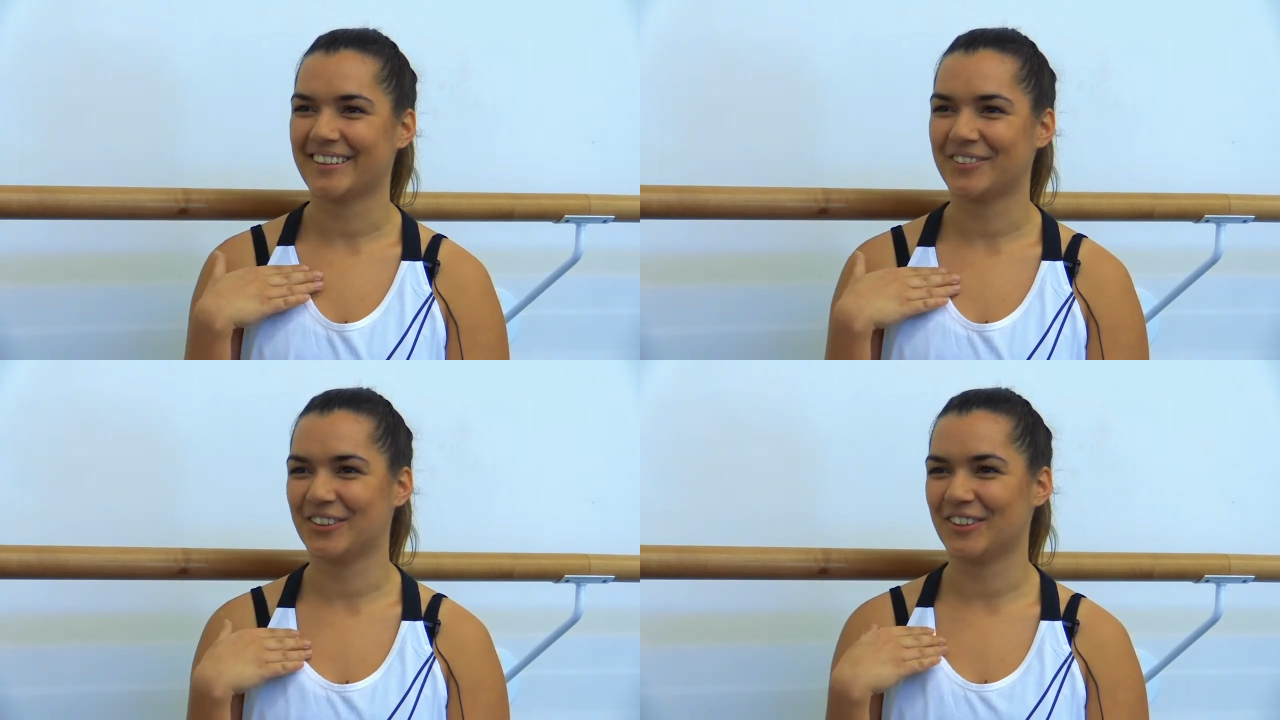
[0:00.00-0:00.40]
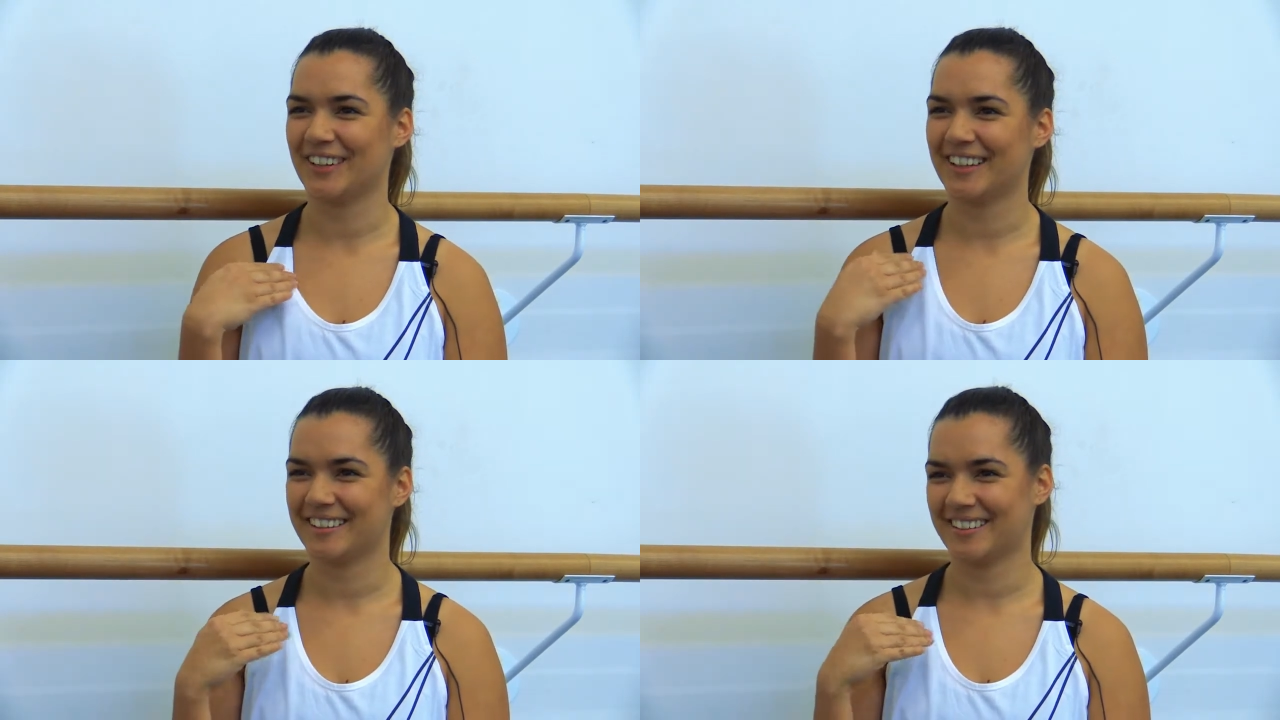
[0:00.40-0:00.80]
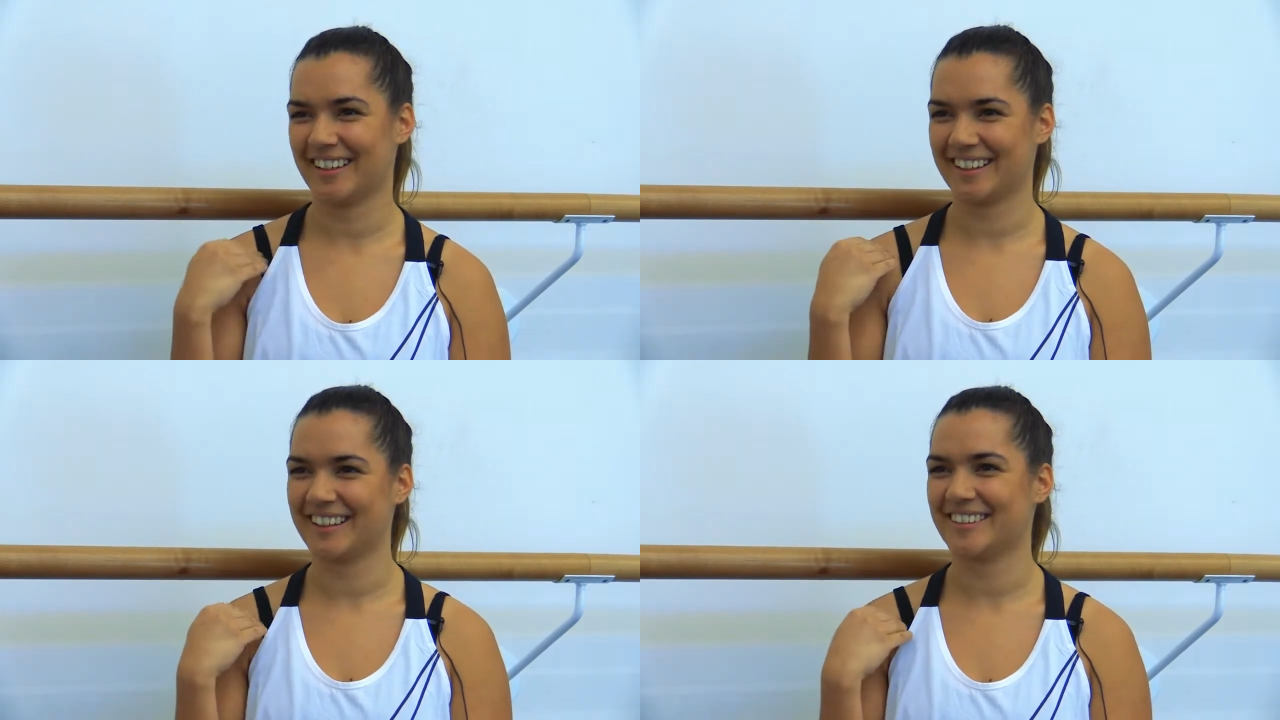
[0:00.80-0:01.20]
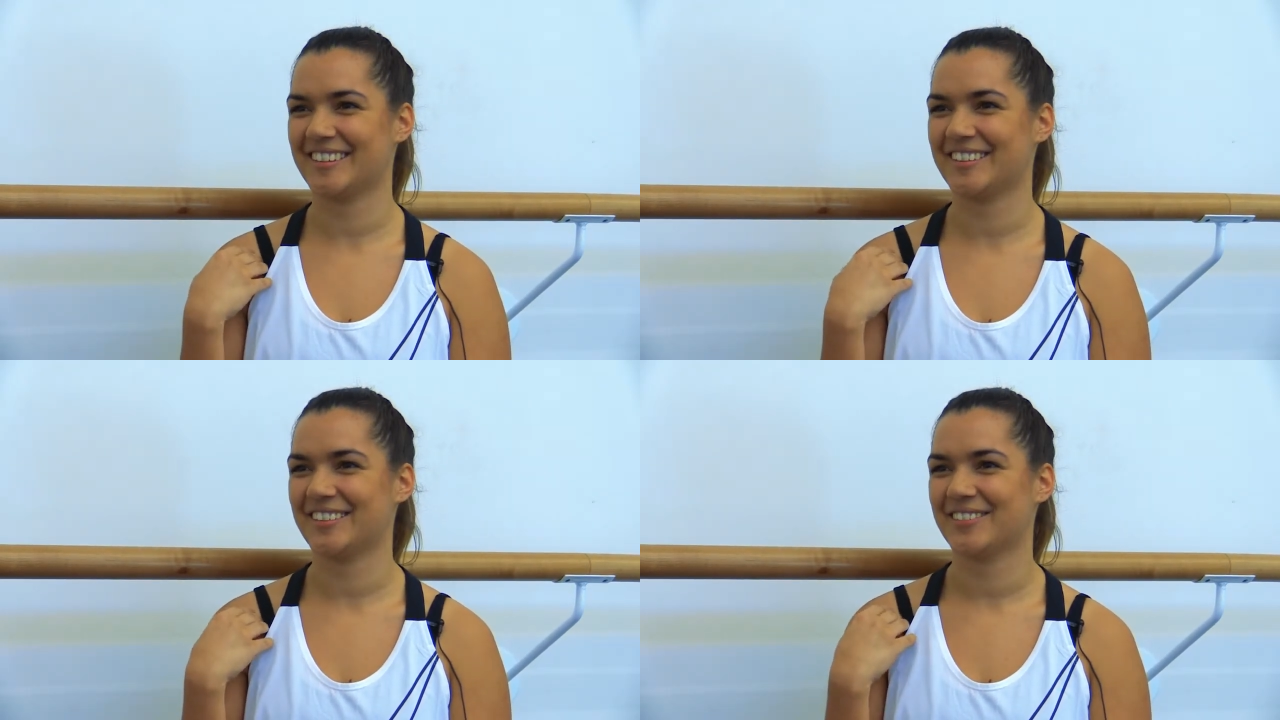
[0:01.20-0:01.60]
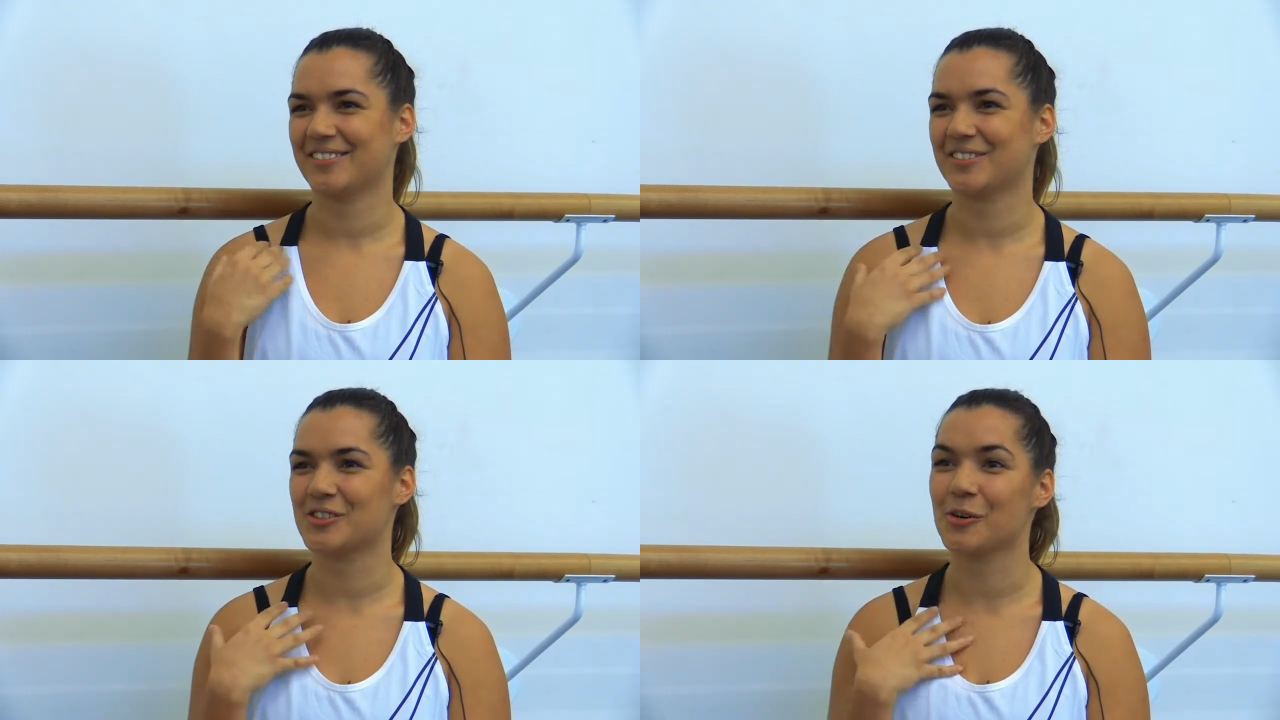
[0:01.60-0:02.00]
of you that I guess
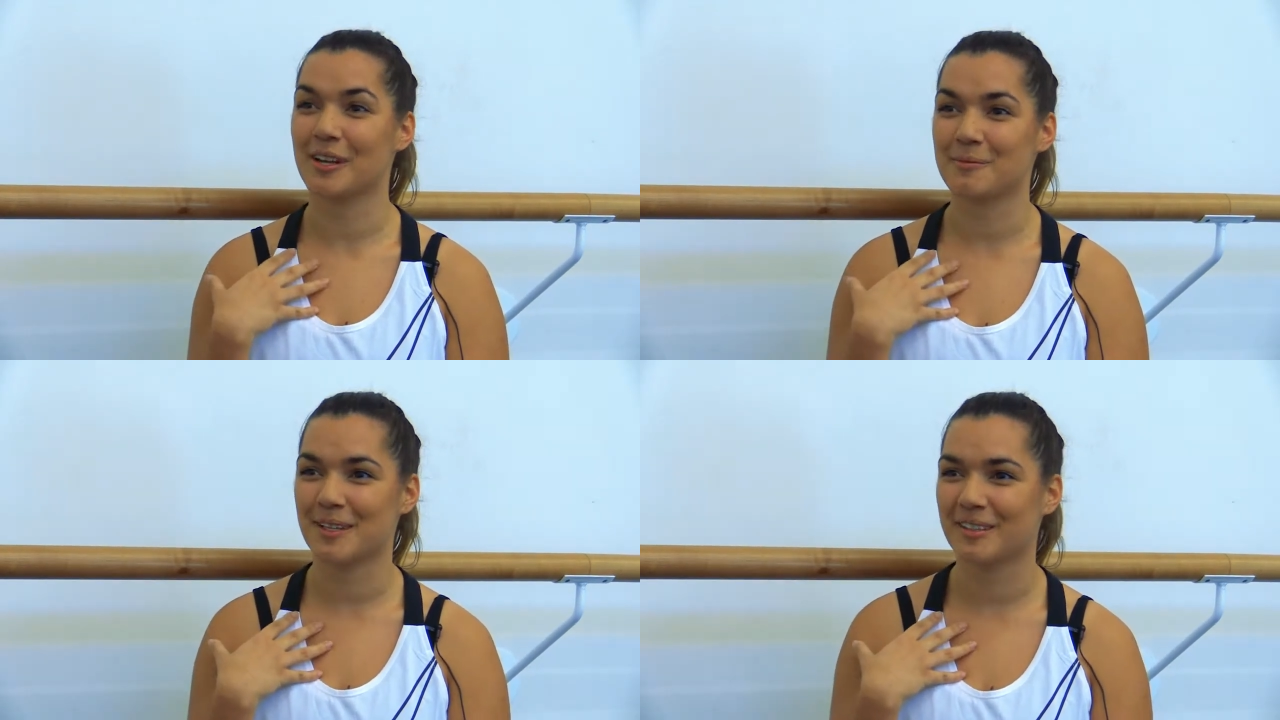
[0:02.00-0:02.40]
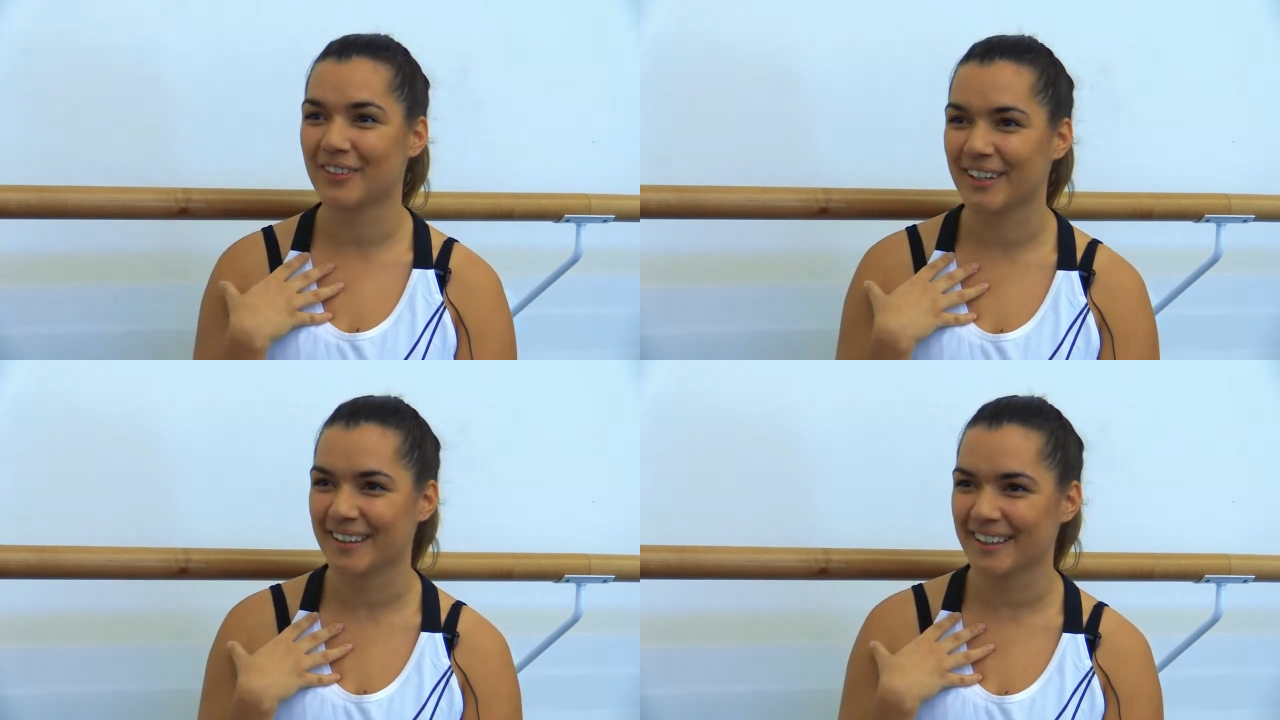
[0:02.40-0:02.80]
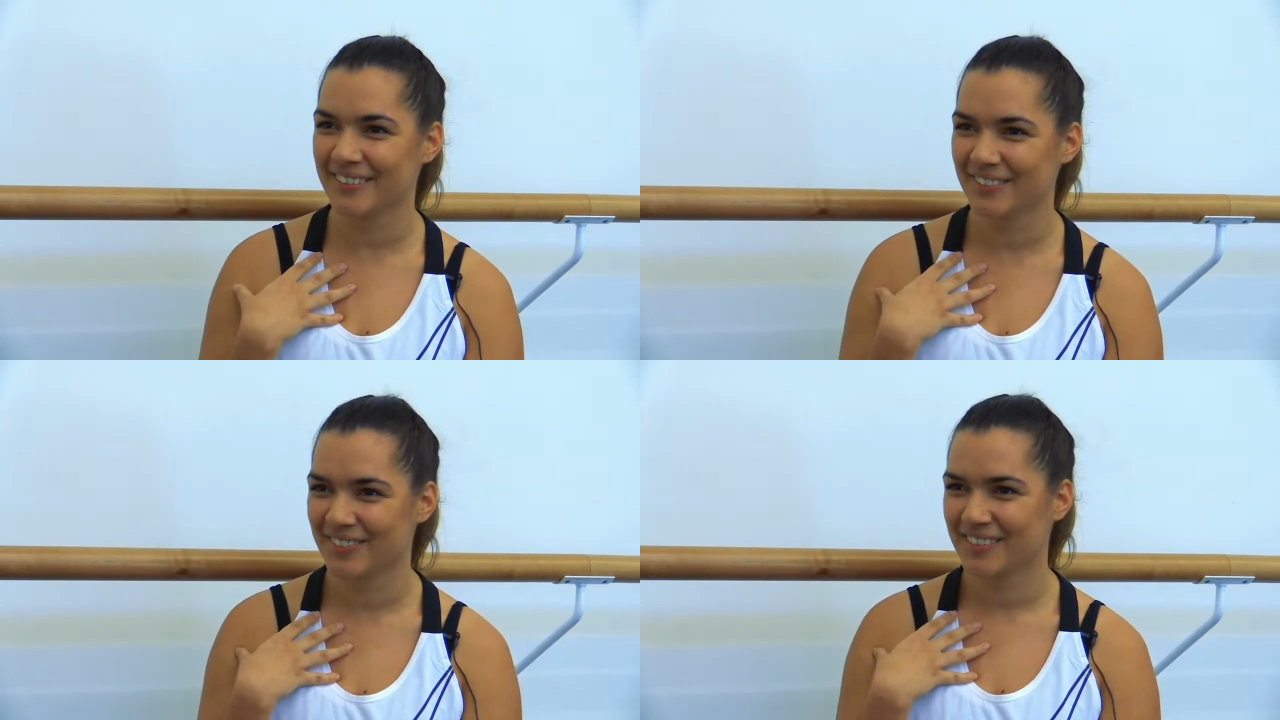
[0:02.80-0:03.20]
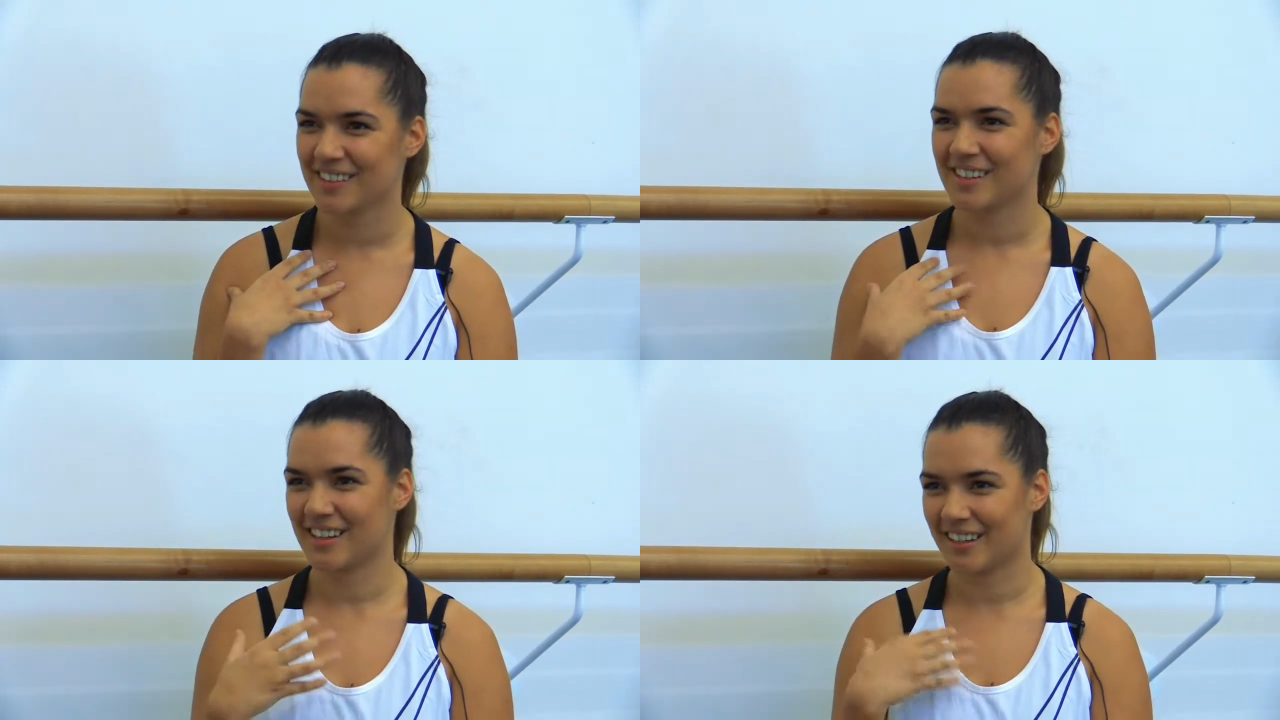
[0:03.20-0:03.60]
was always meant to be there. Yeah.